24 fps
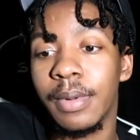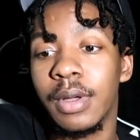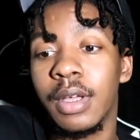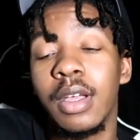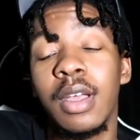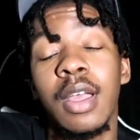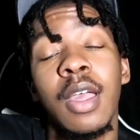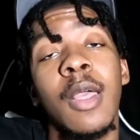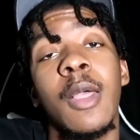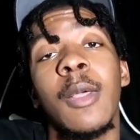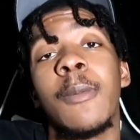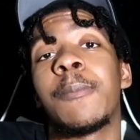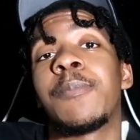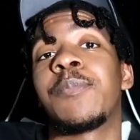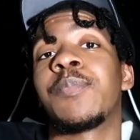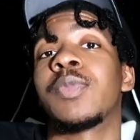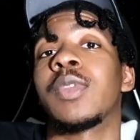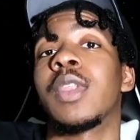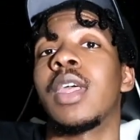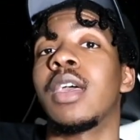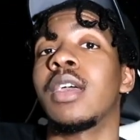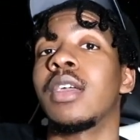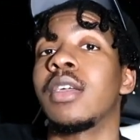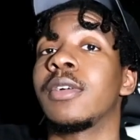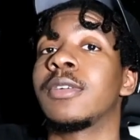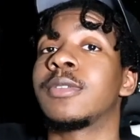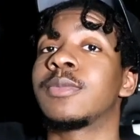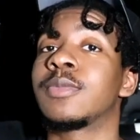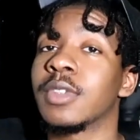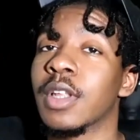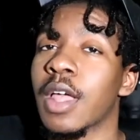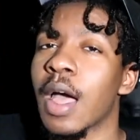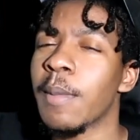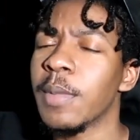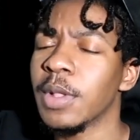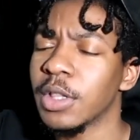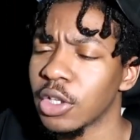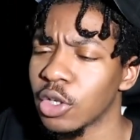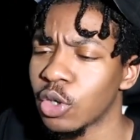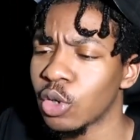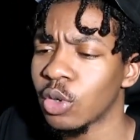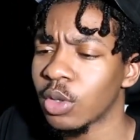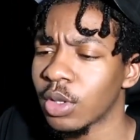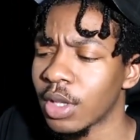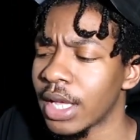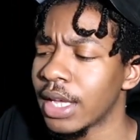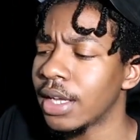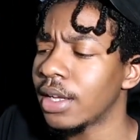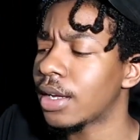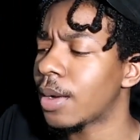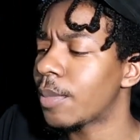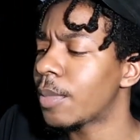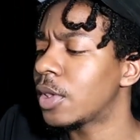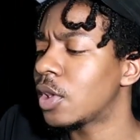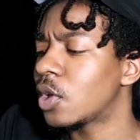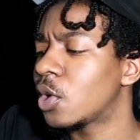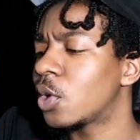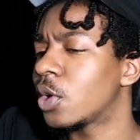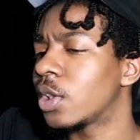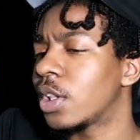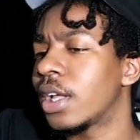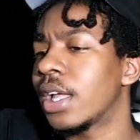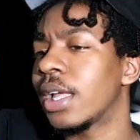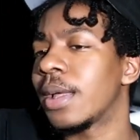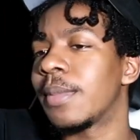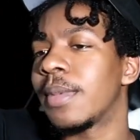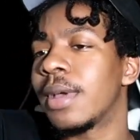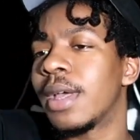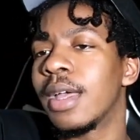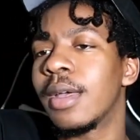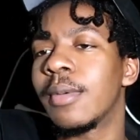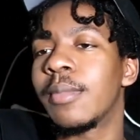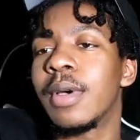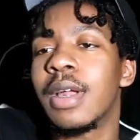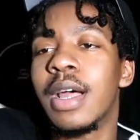But, hey, I'm a little late, man.